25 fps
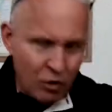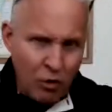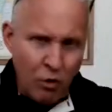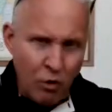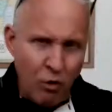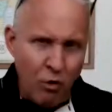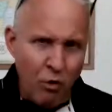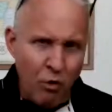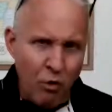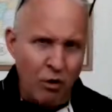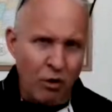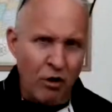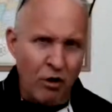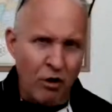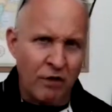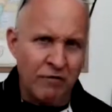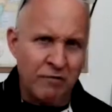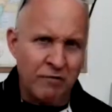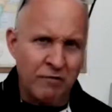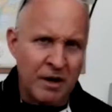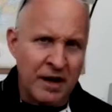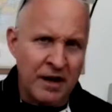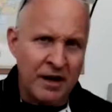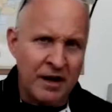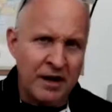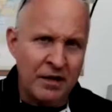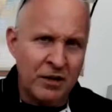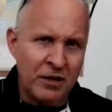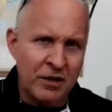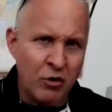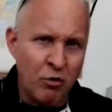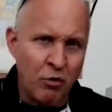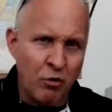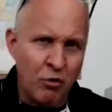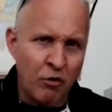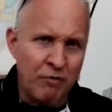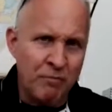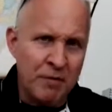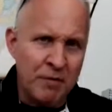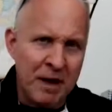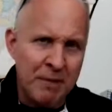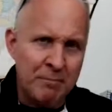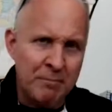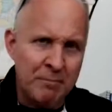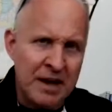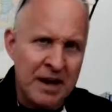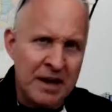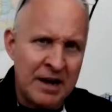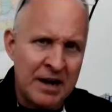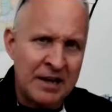core of my core of my
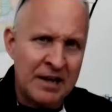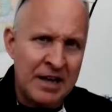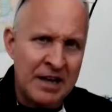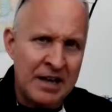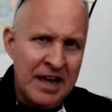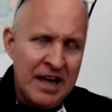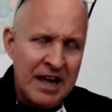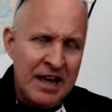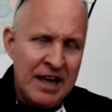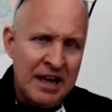body